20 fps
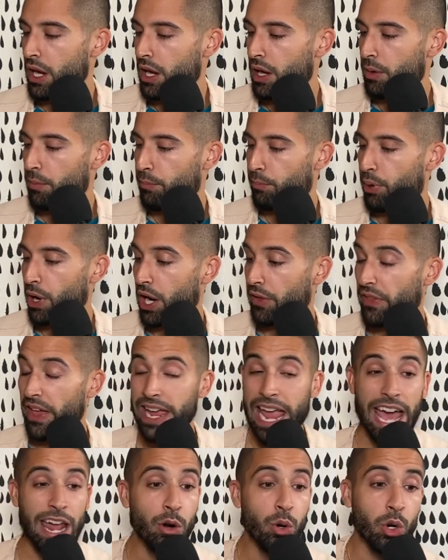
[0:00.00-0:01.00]
But they
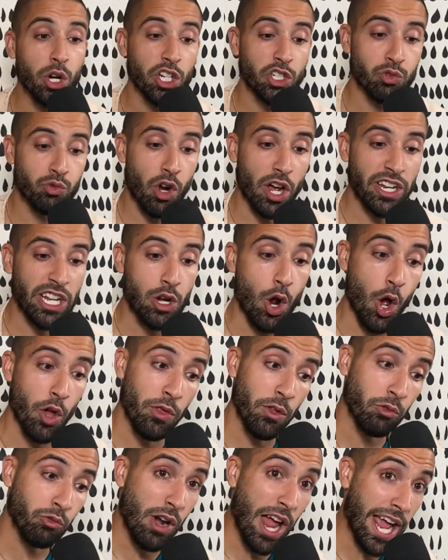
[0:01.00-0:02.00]
had hookahs running on
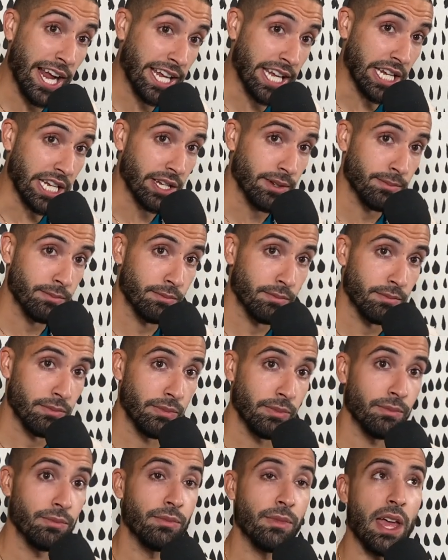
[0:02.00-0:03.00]
the reggie,
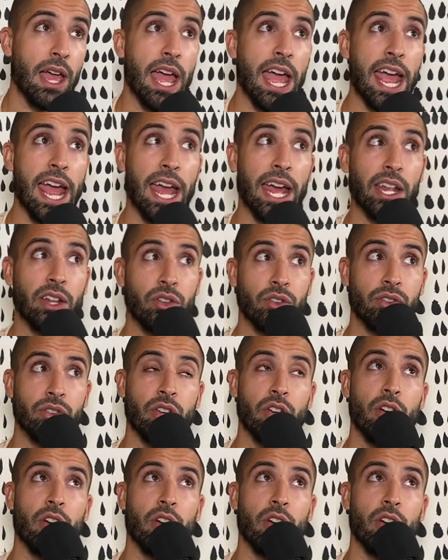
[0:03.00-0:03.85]
and